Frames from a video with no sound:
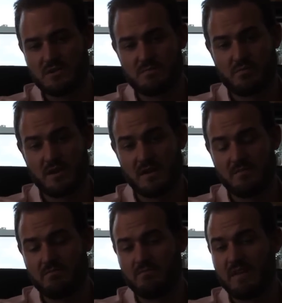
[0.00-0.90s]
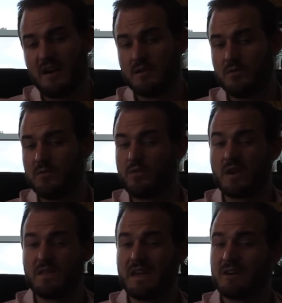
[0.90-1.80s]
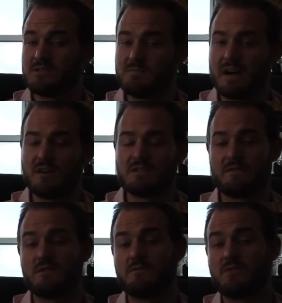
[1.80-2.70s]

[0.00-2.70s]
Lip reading: which is pretty valuable, 40,000 miles after